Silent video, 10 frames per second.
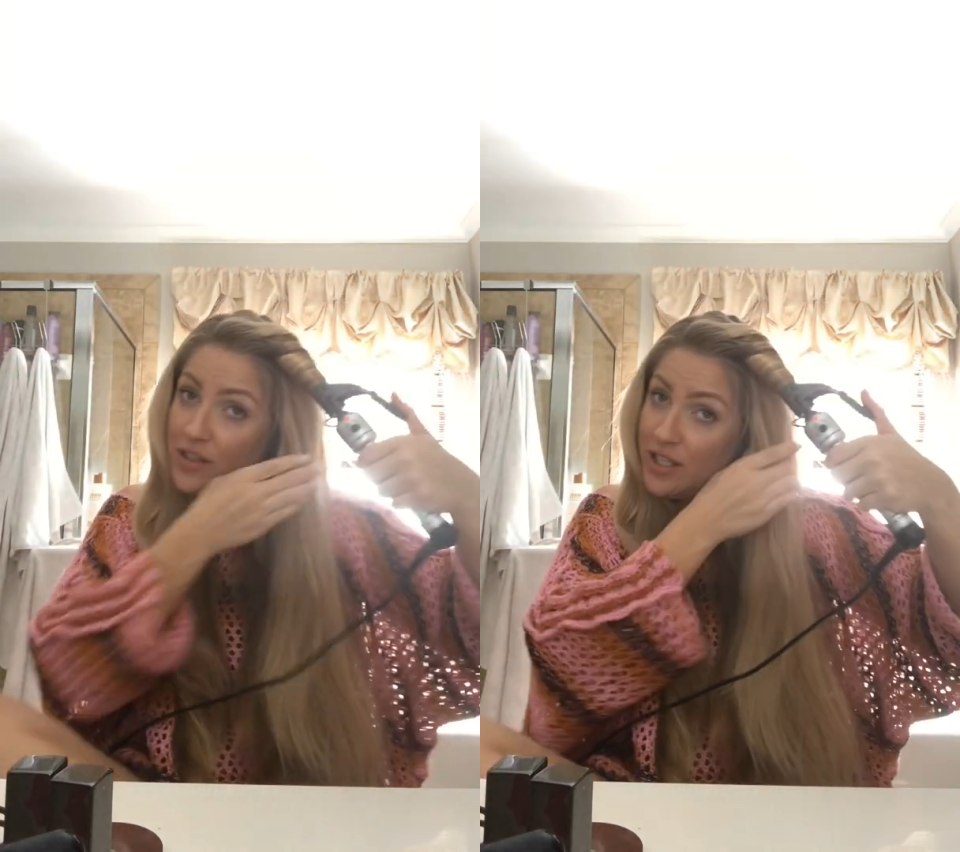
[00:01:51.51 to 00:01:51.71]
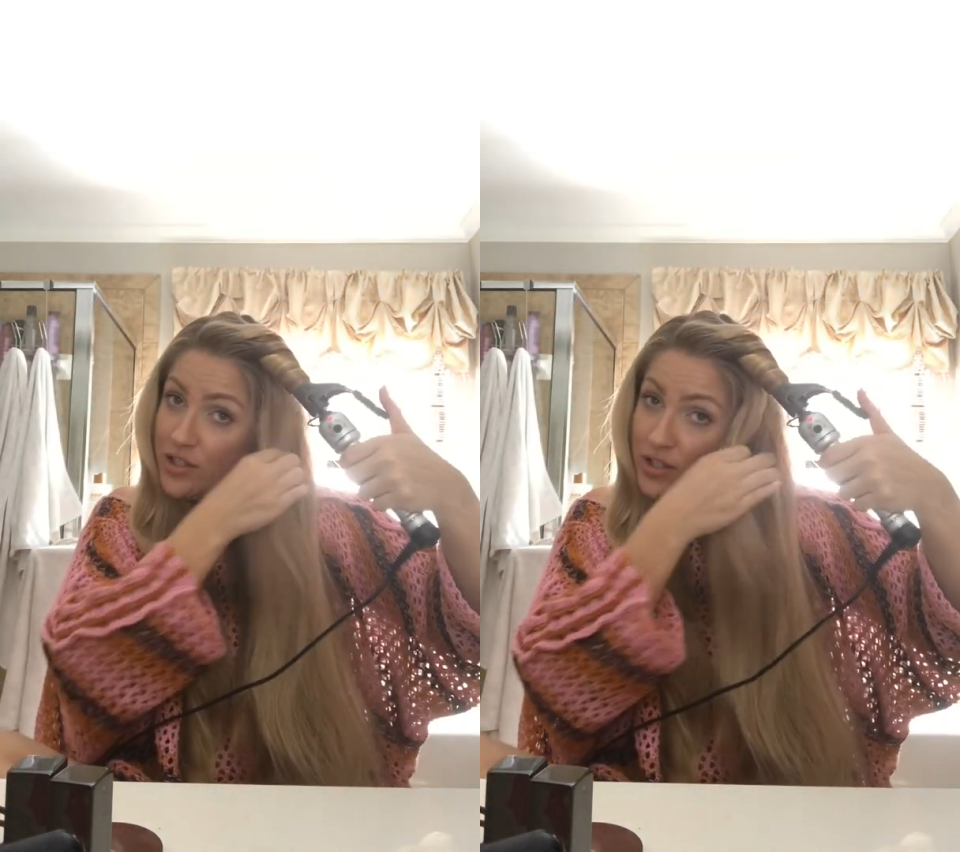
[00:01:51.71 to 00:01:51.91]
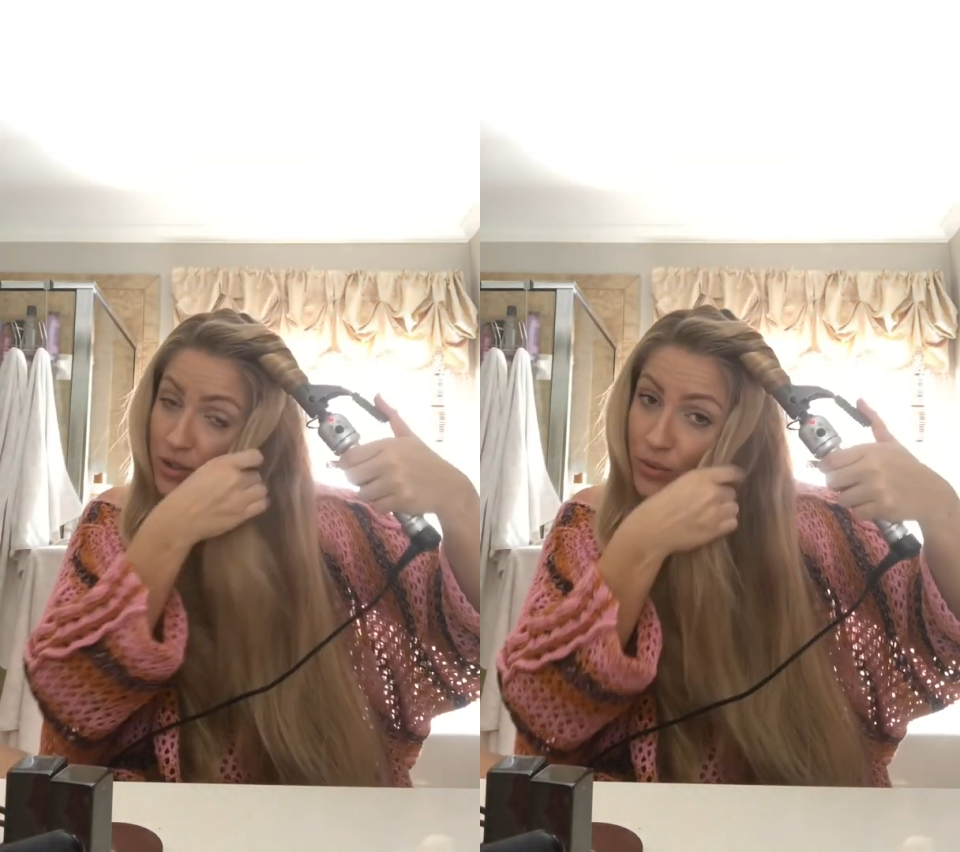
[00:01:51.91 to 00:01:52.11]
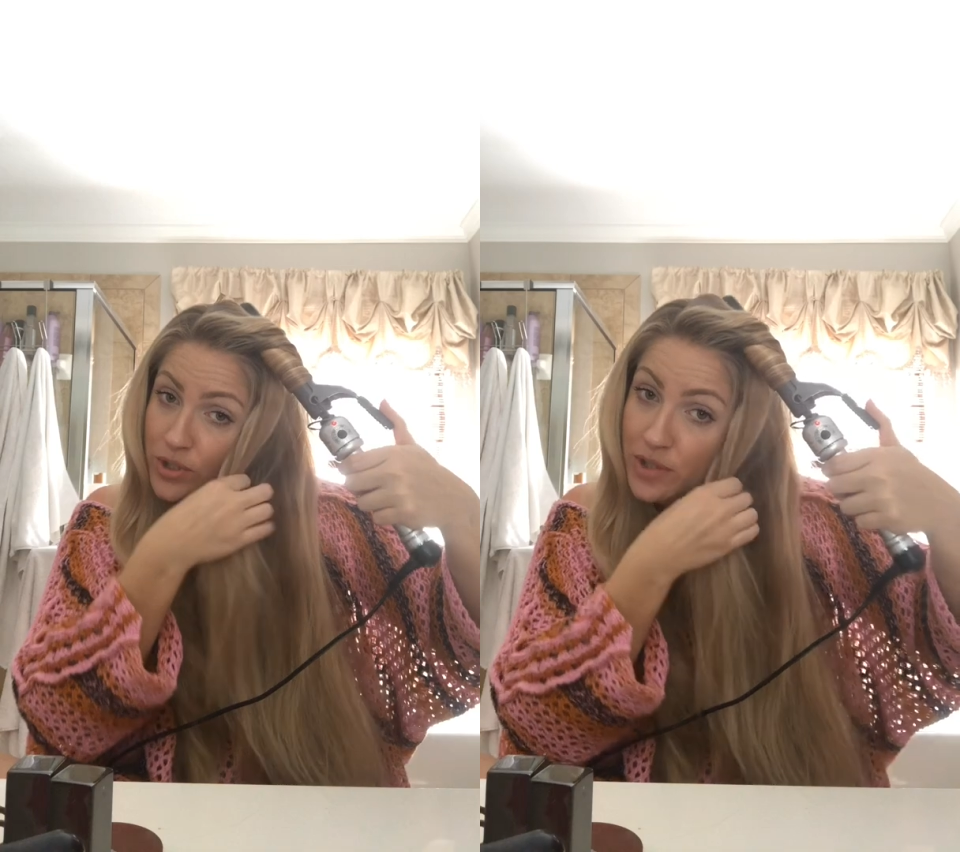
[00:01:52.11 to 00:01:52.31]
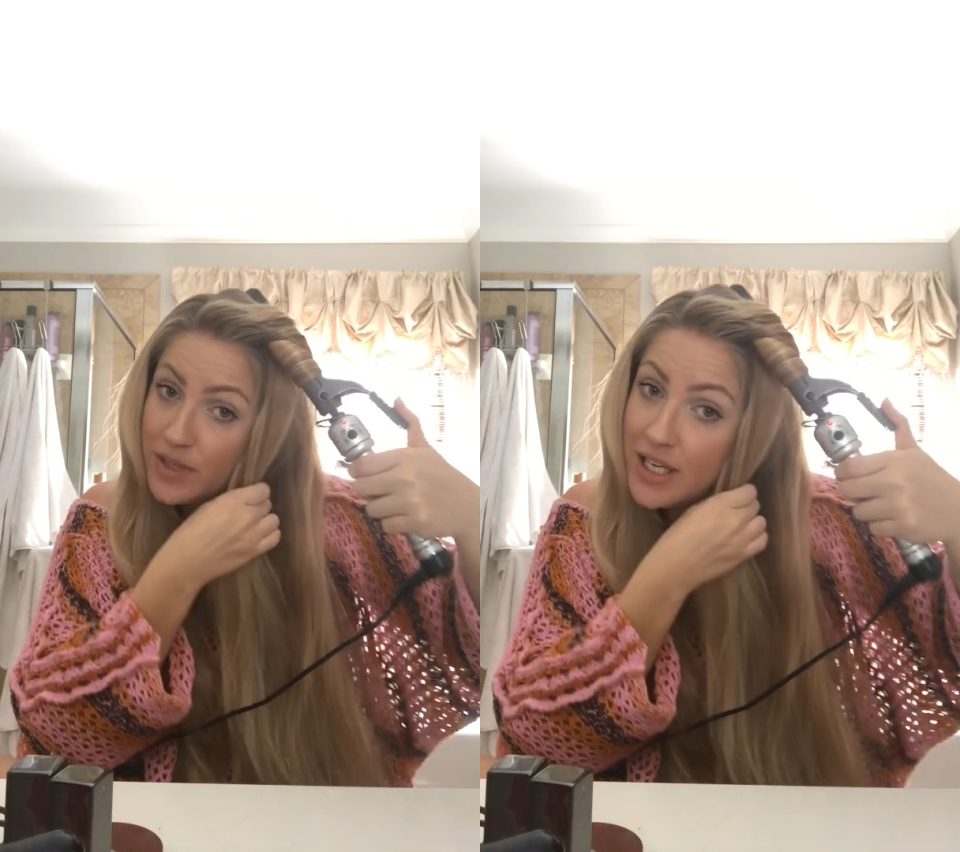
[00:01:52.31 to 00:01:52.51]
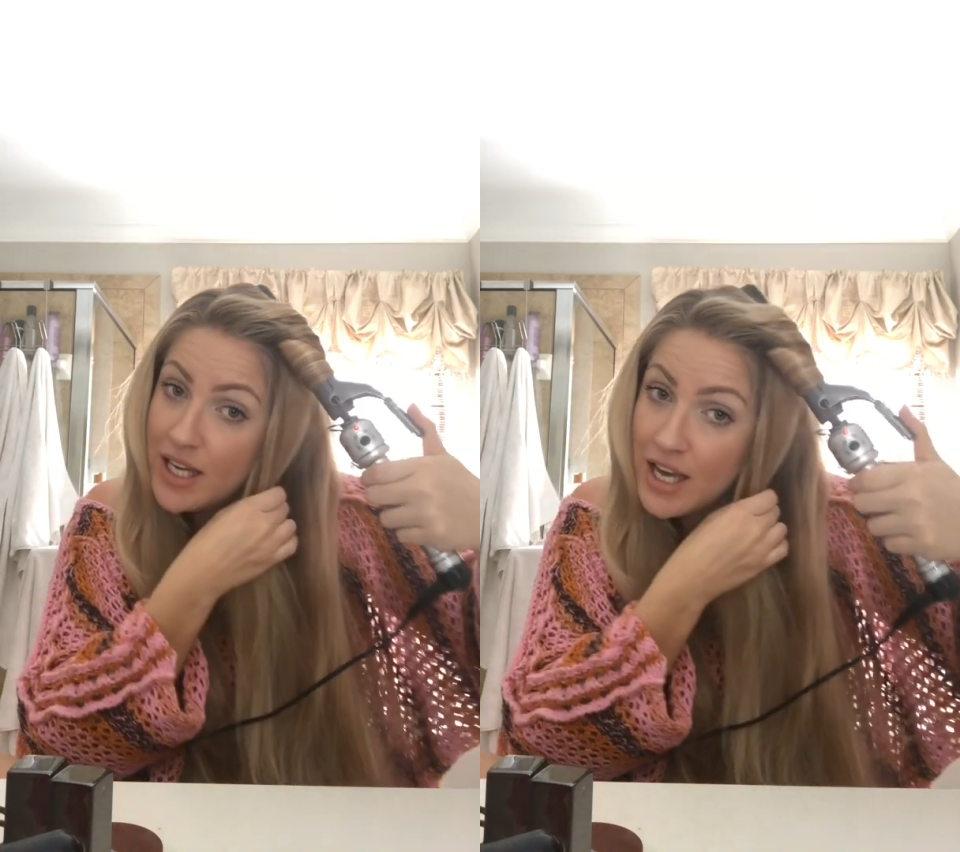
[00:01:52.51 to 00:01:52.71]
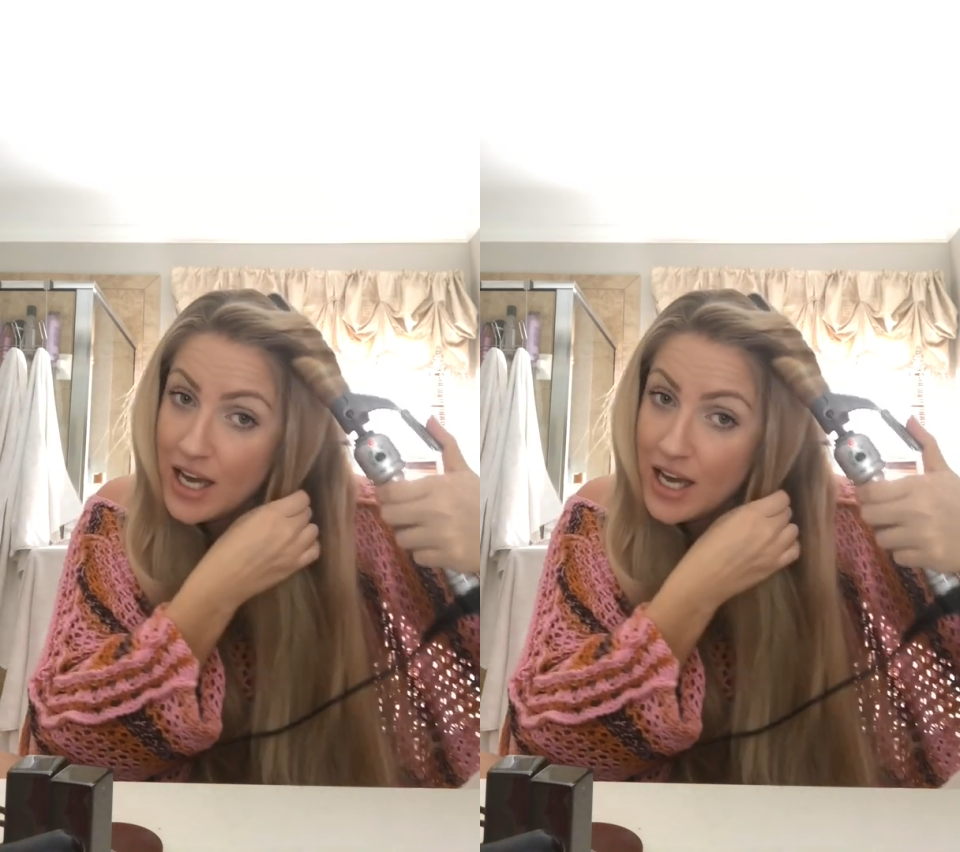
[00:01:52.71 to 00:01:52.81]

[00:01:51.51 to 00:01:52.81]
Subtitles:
and I just don't do it.